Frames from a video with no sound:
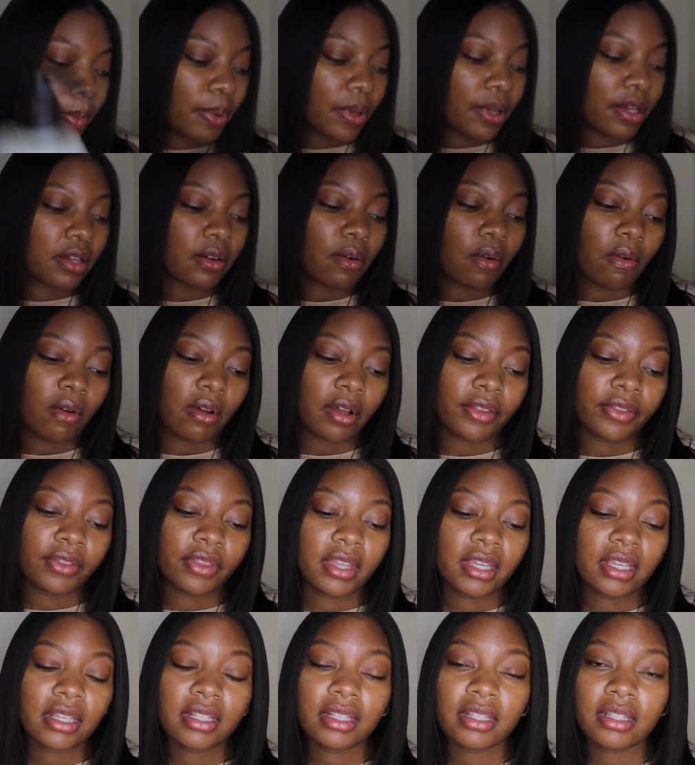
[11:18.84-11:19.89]
put on
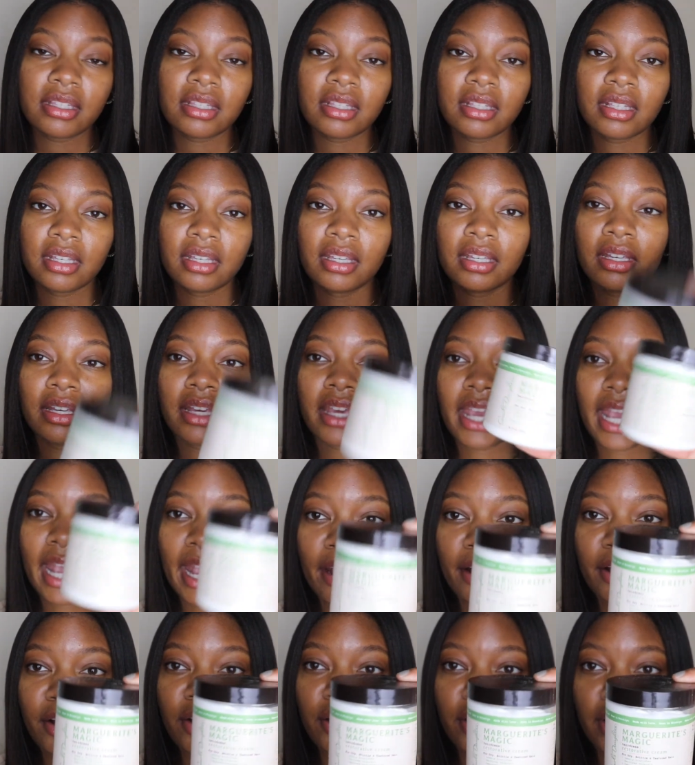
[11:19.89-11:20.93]
this
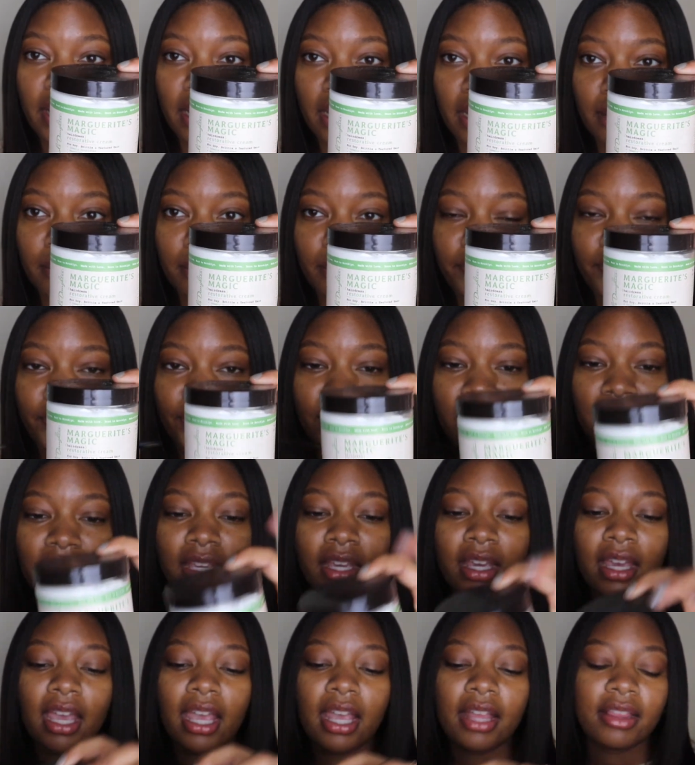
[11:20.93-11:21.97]
hair cream
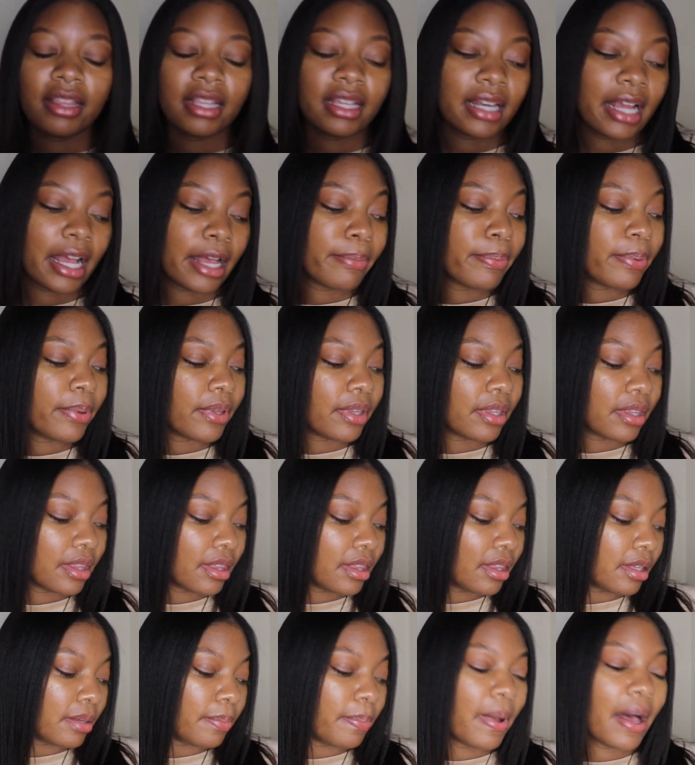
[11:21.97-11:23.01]
and then I
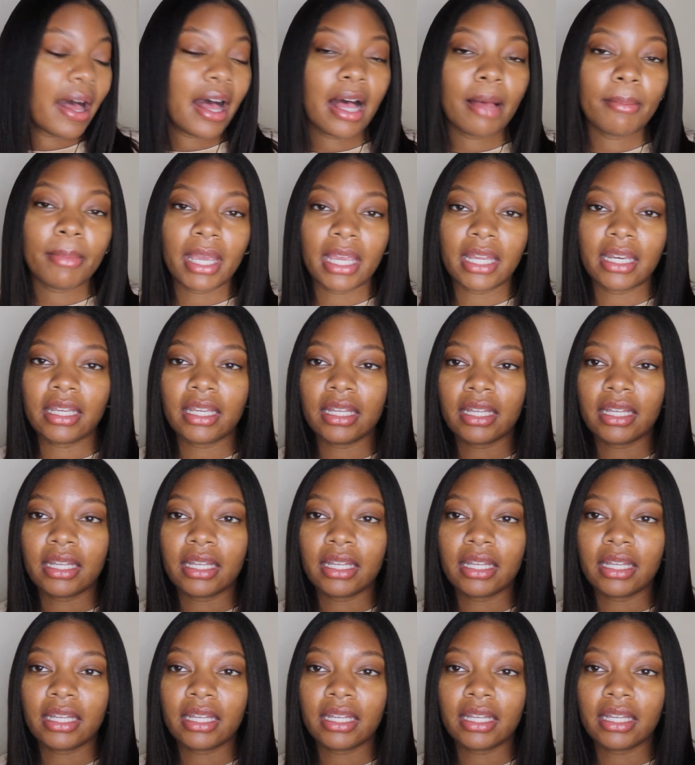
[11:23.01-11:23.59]
put the pomade